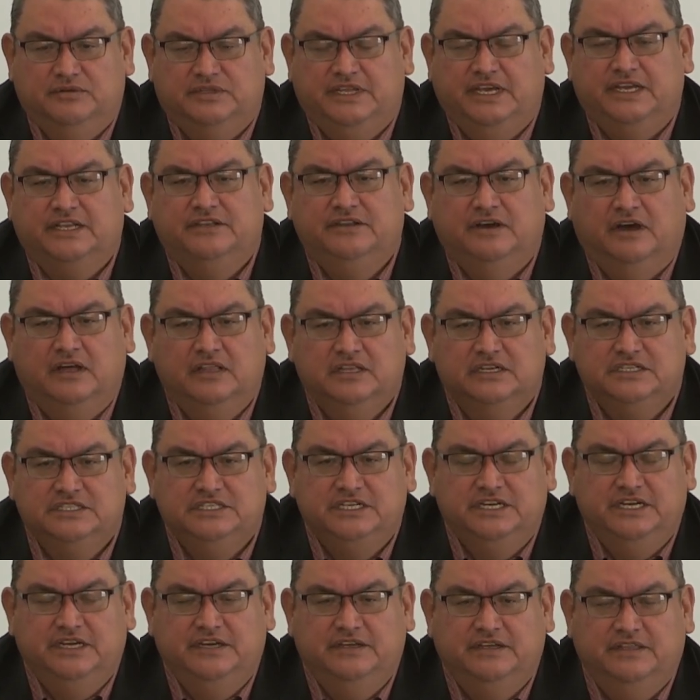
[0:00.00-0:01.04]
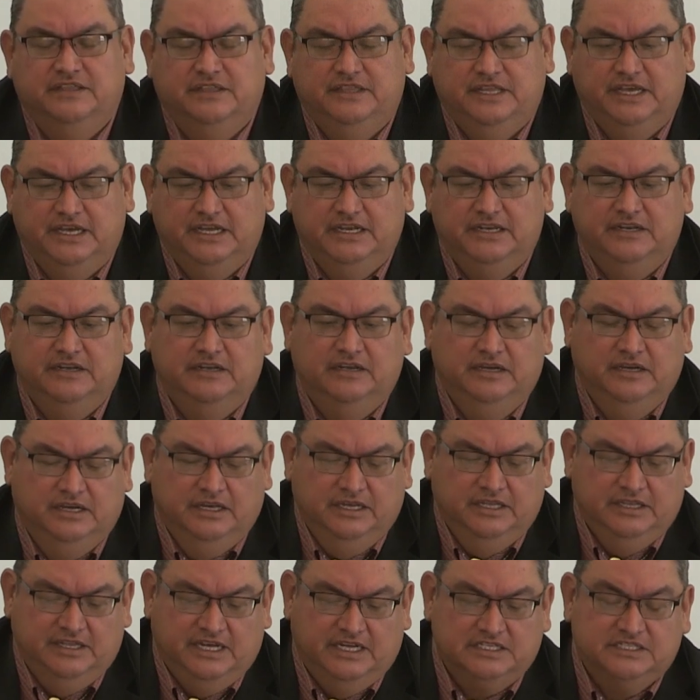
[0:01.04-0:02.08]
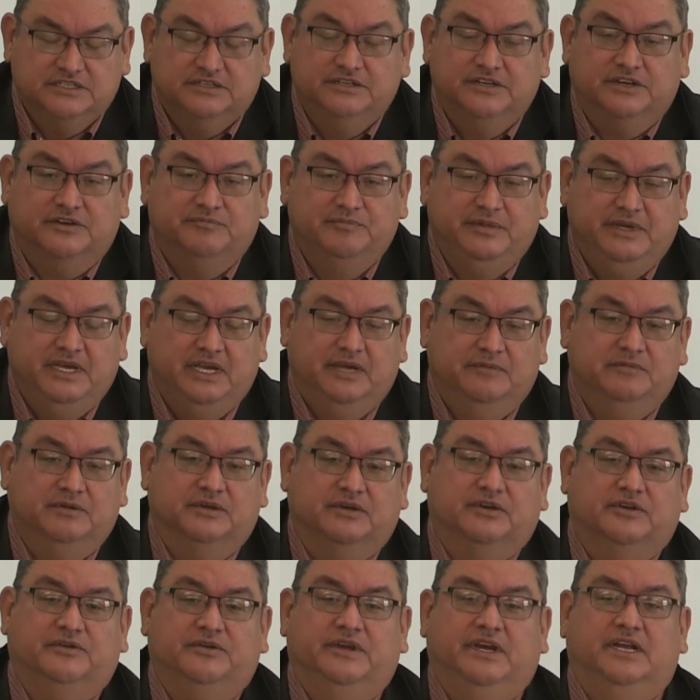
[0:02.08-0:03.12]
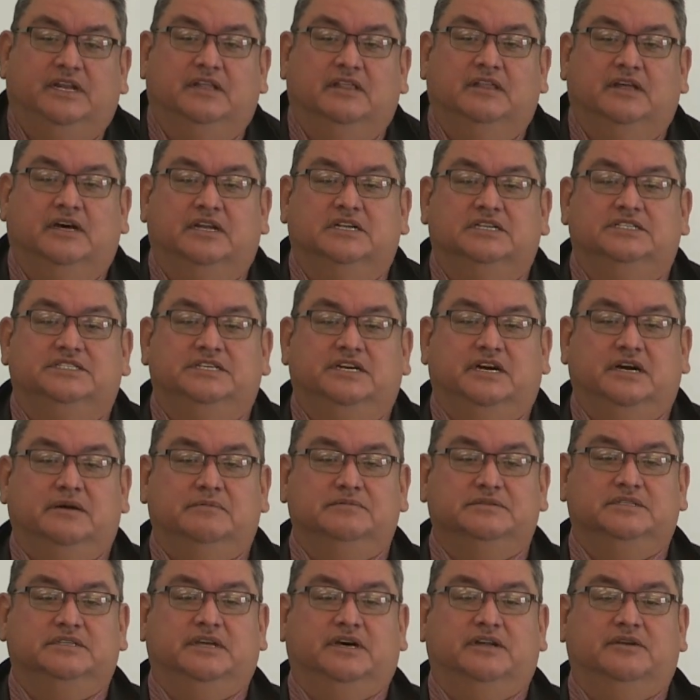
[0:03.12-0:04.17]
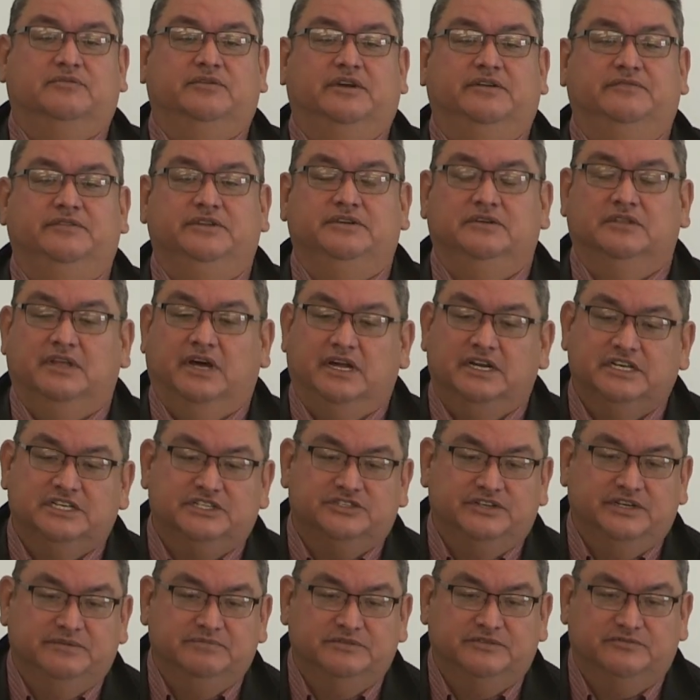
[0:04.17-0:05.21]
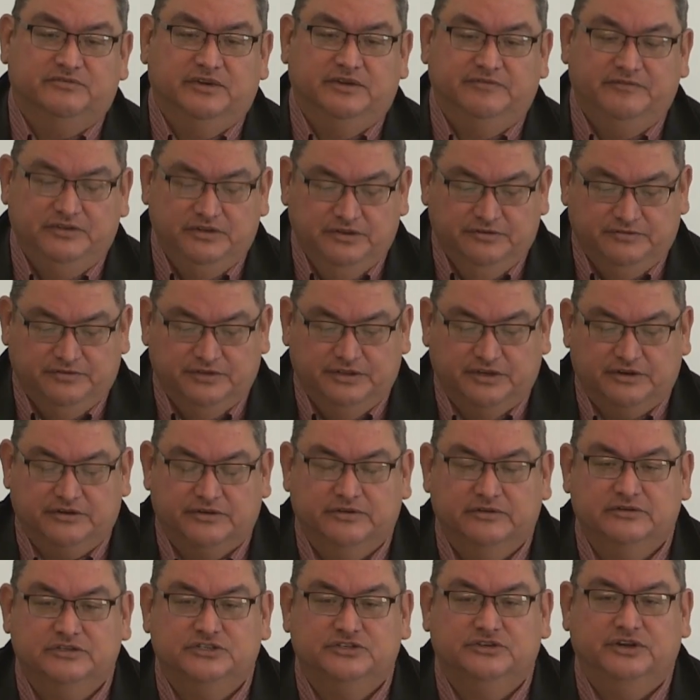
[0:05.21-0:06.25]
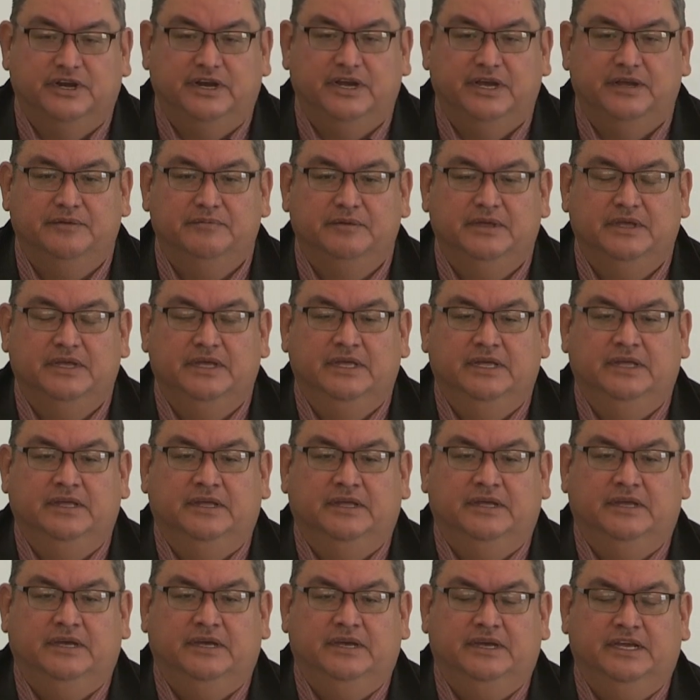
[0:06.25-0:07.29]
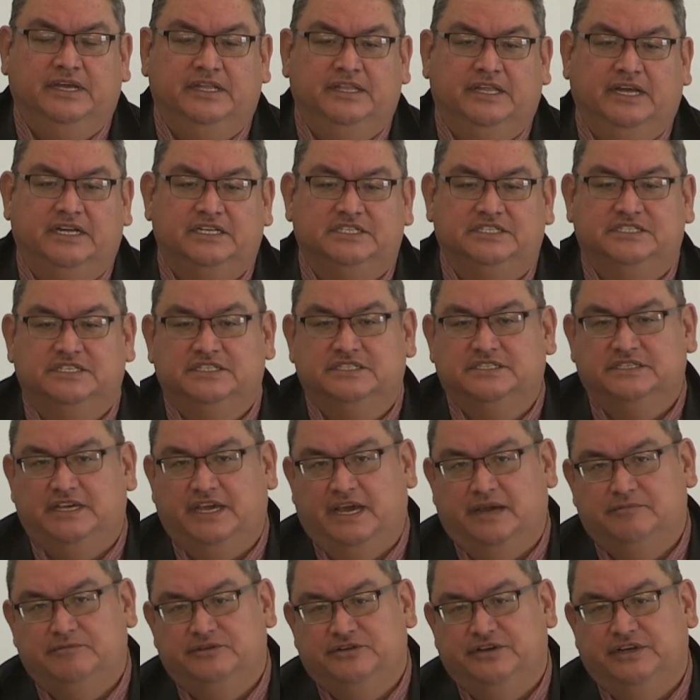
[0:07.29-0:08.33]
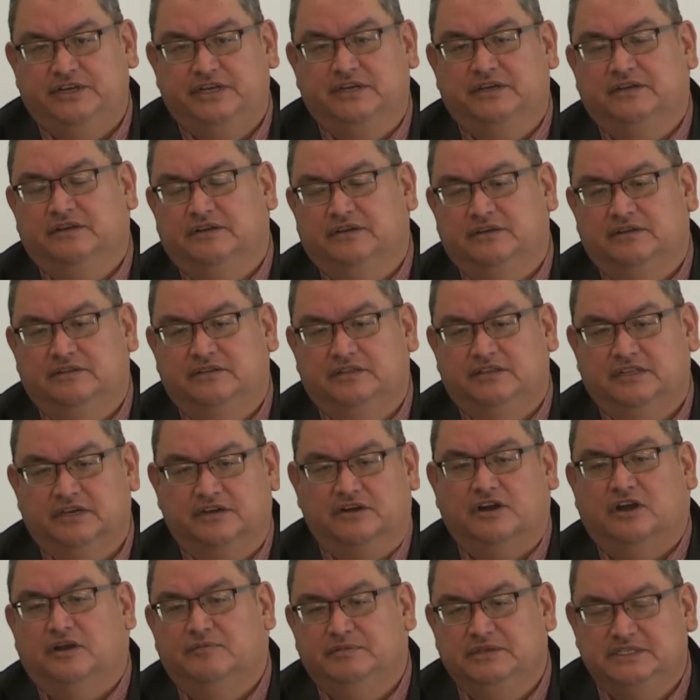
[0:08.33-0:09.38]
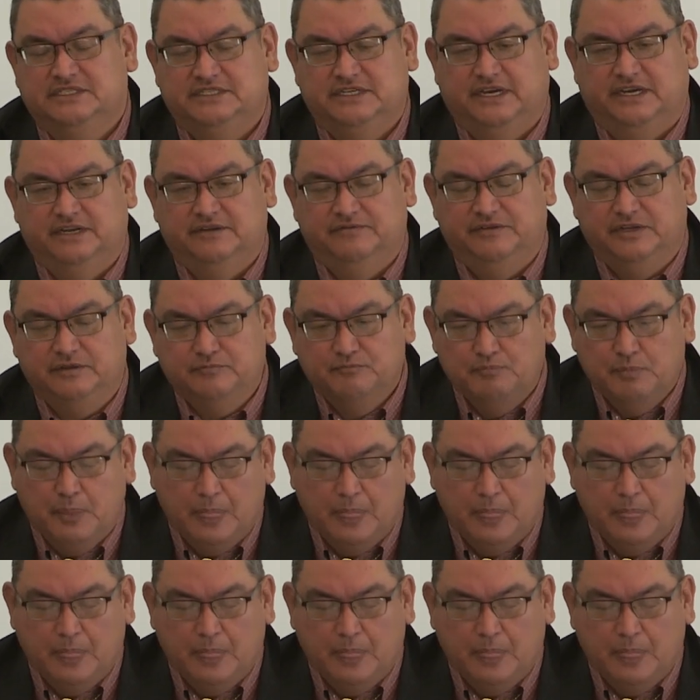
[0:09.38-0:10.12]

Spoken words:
technology, then that's going to be able to create a lot of jobs, a lot of revenue, a lot of streams of revenue for the Crow tribe, and that's just capturing the carbon side of it.